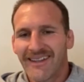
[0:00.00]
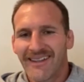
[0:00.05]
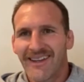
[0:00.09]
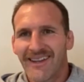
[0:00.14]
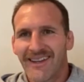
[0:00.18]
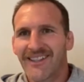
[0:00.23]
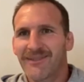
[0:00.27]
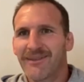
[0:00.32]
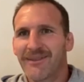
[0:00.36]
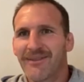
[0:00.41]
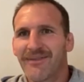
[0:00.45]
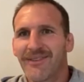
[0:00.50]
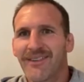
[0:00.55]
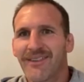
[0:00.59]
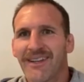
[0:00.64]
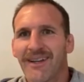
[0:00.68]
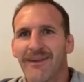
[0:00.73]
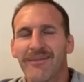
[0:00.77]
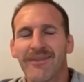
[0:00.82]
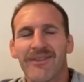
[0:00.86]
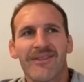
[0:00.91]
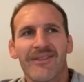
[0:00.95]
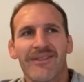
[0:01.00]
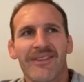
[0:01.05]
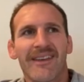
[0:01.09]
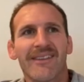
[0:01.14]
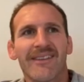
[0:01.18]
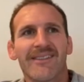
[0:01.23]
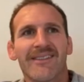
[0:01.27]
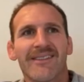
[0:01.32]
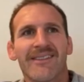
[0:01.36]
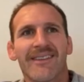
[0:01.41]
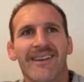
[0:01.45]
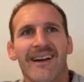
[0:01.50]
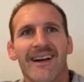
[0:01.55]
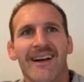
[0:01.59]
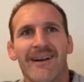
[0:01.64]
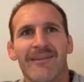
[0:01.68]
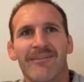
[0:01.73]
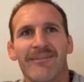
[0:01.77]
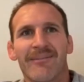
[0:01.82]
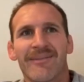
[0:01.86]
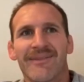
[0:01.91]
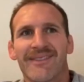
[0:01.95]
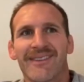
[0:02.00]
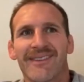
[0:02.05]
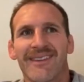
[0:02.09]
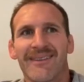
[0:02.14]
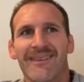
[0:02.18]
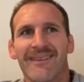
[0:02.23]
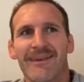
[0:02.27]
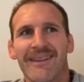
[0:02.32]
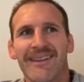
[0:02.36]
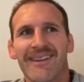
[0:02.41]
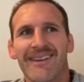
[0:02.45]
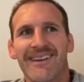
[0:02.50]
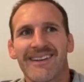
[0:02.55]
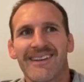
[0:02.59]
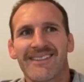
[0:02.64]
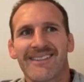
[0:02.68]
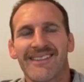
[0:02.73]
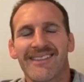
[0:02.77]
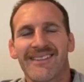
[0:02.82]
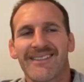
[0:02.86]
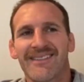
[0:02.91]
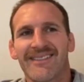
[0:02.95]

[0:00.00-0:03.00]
Coached me for a number of years, but they're actually, in